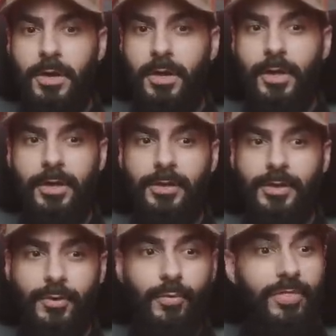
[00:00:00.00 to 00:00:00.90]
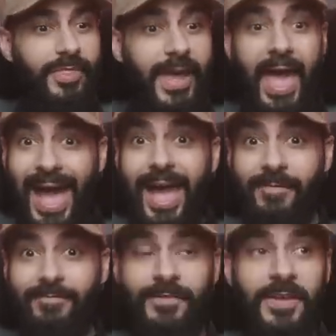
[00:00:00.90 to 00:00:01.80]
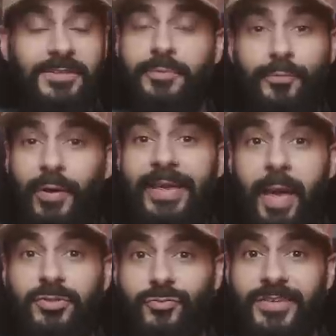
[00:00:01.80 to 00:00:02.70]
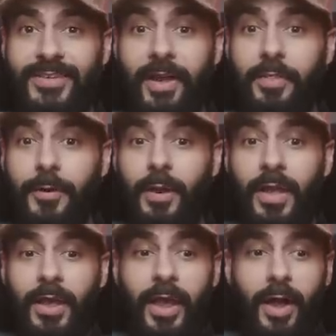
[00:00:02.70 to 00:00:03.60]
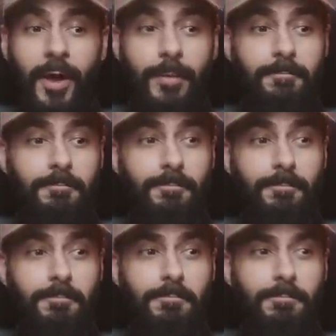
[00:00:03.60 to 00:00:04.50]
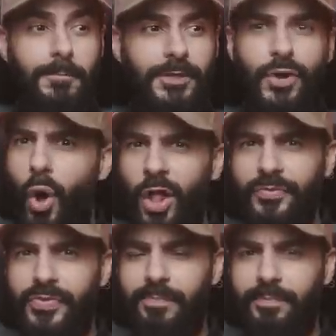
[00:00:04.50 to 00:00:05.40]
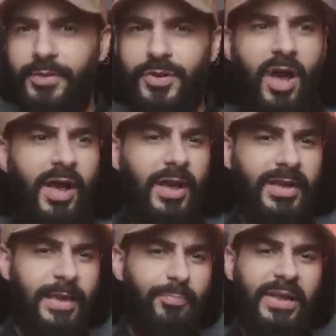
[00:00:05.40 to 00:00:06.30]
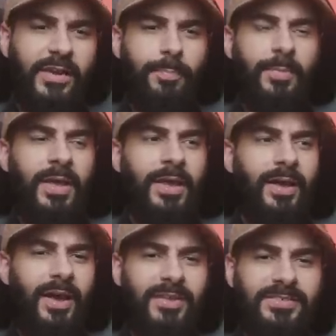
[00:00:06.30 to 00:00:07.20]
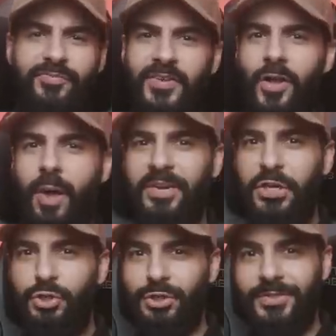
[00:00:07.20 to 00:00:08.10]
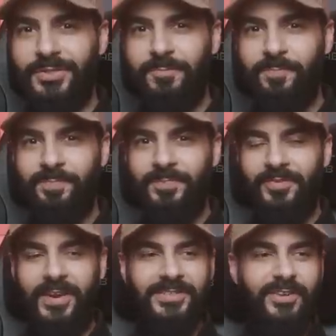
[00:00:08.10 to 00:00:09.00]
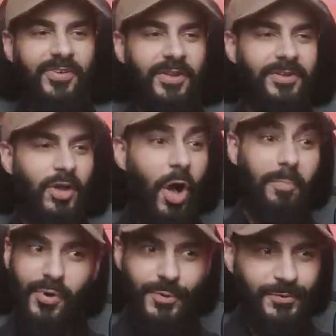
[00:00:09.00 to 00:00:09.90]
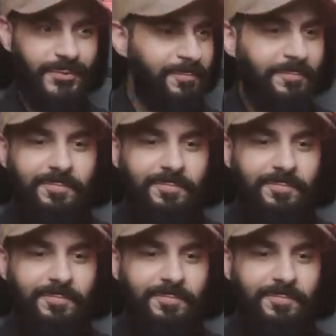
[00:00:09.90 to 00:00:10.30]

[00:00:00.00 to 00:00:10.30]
They have some great chemistry together. All of them. You know, I keep bringing up different combinations, right? Different combos.